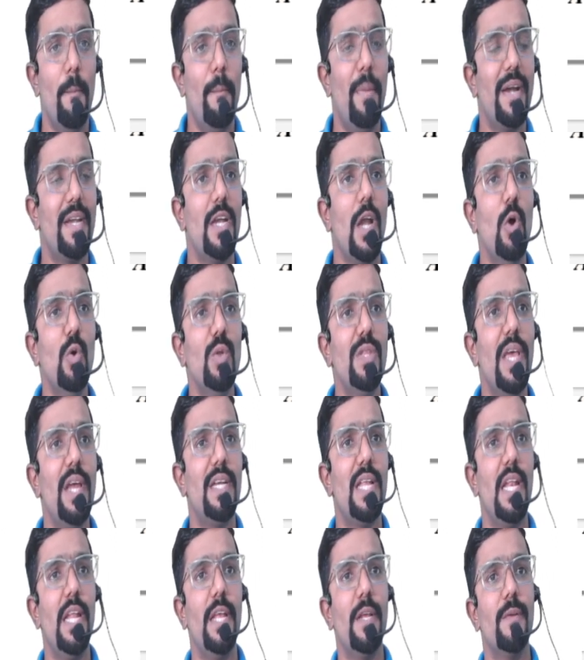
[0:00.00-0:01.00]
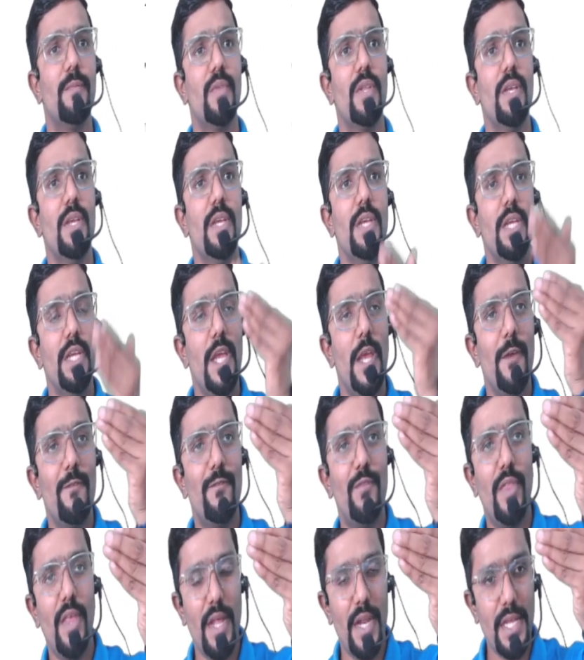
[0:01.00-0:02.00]
But now they are telling
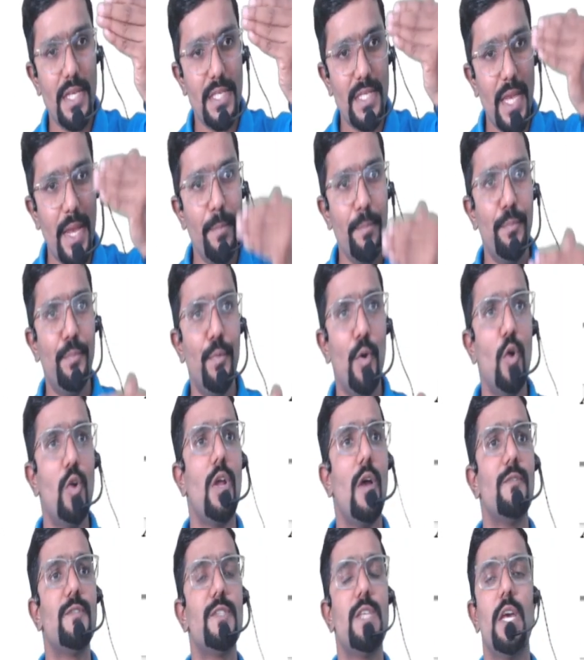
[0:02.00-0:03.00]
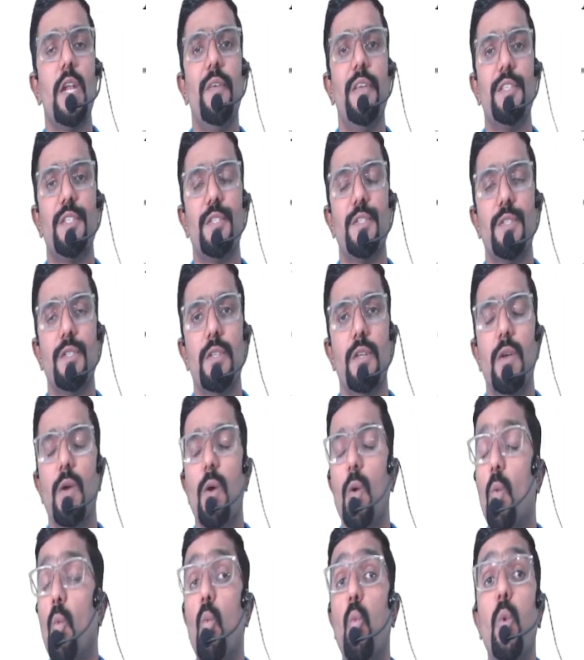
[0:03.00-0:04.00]
if there is a import of service
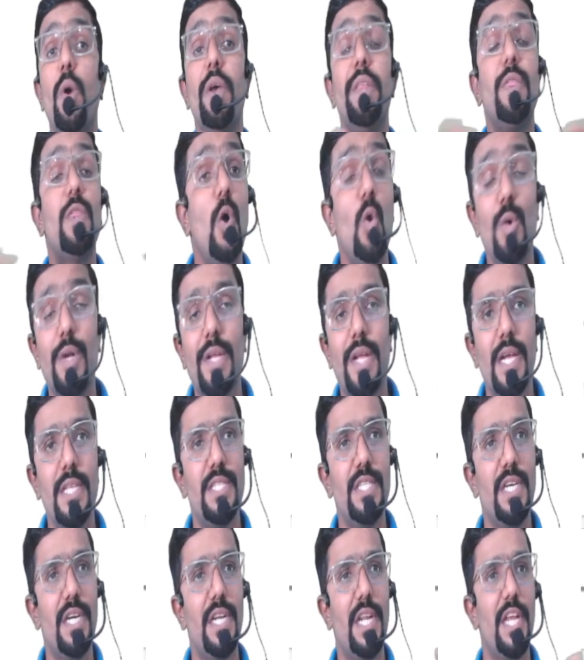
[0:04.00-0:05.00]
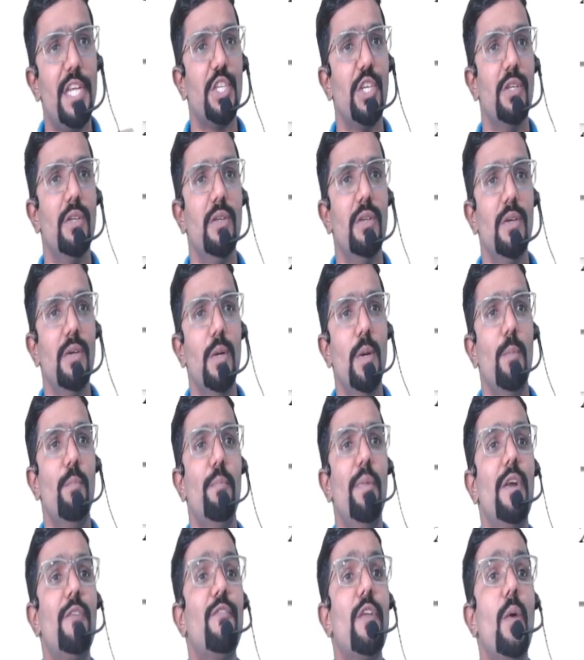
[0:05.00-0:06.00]
without consideration,
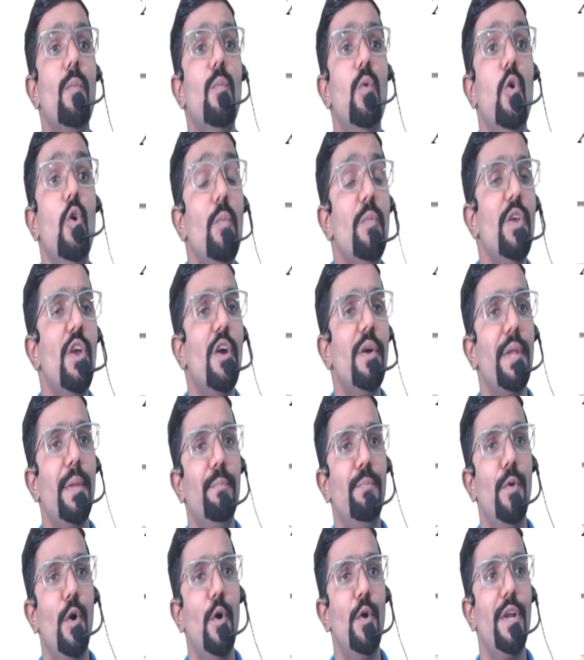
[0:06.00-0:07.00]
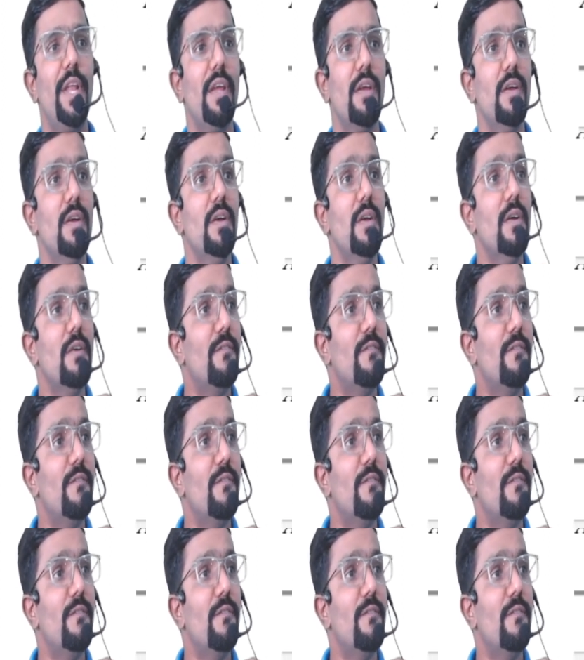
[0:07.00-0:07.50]
but from whom you are importing?